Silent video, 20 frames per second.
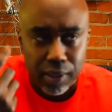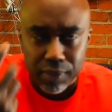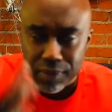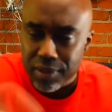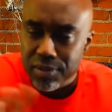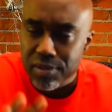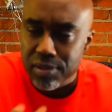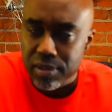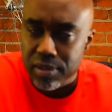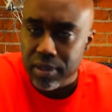
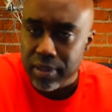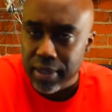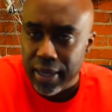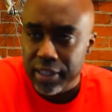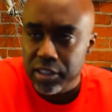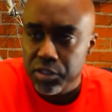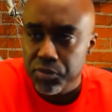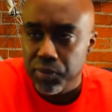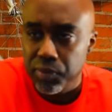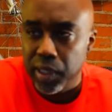This is a
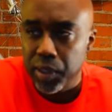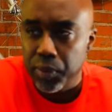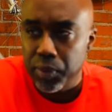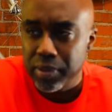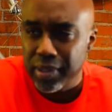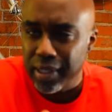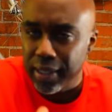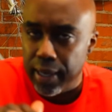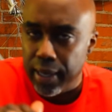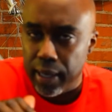nice
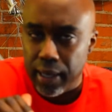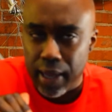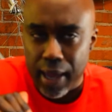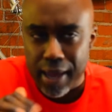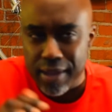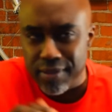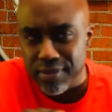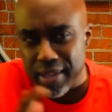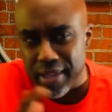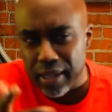fragrance. It kind of
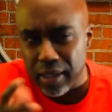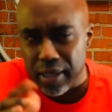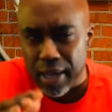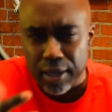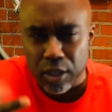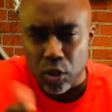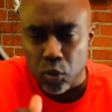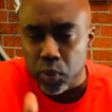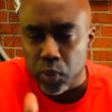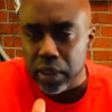has that
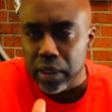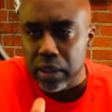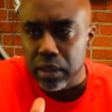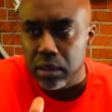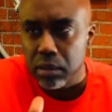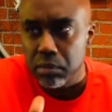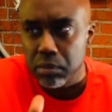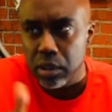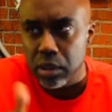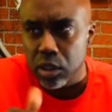Lana Wheat
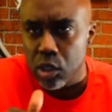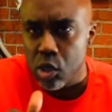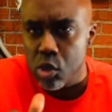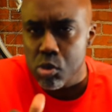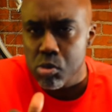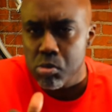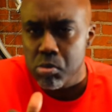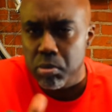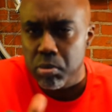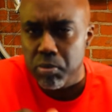
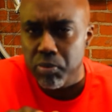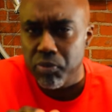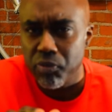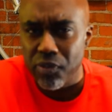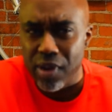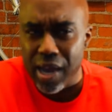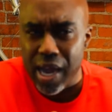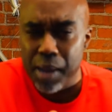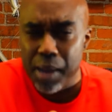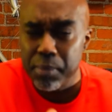Delhomme
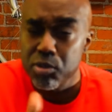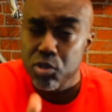vibe,